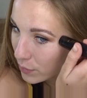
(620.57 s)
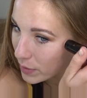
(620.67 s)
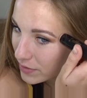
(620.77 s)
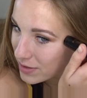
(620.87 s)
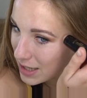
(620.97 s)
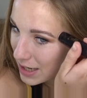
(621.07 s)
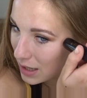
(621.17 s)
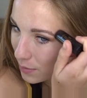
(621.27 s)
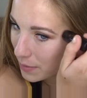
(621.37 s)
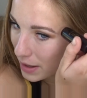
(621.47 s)
You will have seen
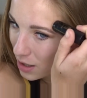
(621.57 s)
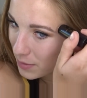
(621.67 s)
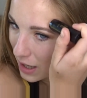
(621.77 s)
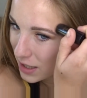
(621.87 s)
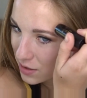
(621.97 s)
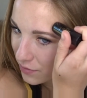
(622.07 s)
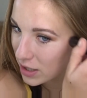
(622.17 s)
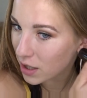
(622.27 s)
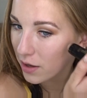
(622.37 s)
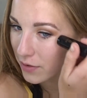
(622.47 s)
it in my makeup collection
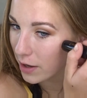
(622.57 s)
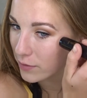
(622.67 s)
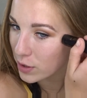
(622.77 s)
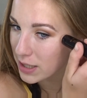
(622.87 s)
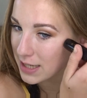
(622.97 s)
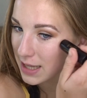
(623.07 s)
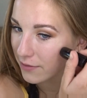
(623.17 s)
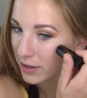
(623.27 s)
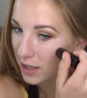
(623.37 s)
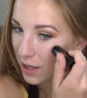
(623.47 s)
video. If you haven't already seen
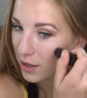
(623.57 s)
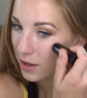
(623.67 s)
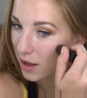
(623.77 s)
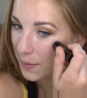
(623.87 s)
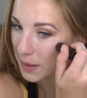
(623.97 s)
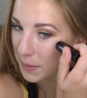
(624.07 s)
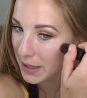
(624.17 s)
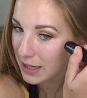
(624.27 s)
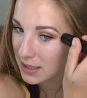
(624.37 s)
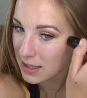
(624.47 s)
that video, it'll
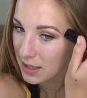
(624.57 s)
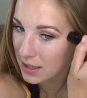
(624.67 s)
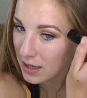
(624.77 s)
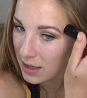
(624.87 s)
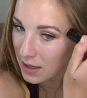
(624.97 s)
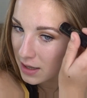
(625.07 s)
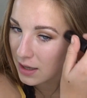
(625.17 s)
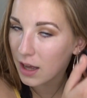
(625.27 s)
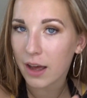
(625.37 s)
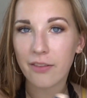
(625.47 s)
be linked in
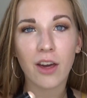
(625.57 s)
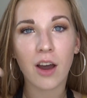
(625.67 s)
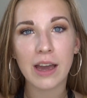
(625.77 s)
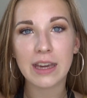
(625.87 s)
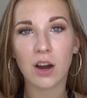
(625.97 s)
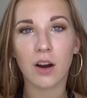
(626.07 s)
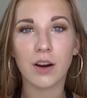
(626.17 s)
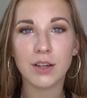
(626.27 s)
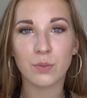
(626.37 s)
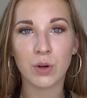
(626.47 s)
the
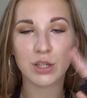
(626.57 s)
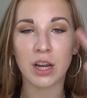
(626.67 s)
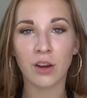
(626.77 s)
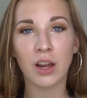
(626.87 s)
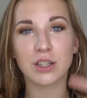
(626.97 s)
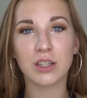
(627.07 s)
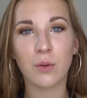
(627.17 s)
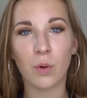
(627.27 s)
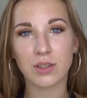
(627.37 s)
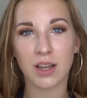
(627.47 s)
iCard, which I don't actually
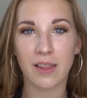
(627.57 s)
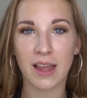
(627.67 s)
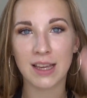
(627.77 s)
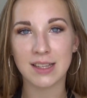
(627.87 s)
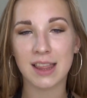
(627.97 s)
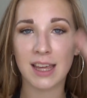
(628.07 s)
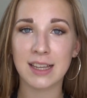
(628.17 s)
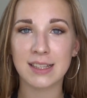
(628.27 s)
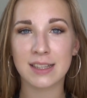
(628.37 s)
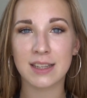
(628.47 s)
know what side that is. I think
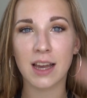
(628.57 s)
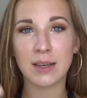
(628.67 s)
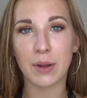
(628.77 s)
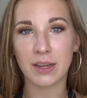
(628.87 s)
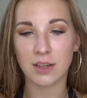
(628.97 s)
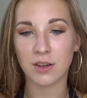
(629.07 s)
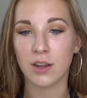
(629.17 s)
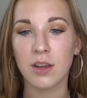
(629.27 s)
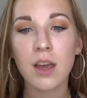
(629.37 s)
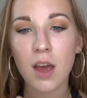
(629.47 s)
it's this side, but I don't
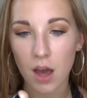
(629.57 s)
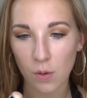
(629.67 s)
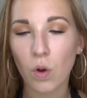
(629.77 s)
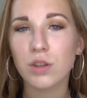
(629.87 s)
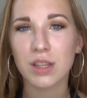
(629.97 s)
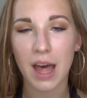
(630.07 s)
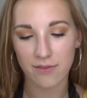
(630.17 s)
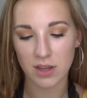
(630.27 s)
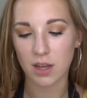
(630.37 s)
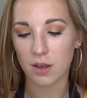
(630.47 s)
know. Watch
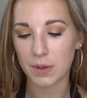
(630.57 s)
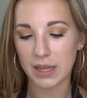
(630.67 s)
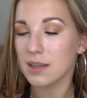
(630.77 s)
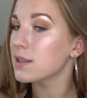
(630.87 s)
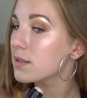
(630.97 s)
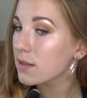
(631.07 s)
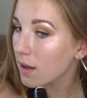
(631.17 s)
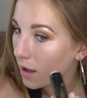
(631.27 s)
that video, please.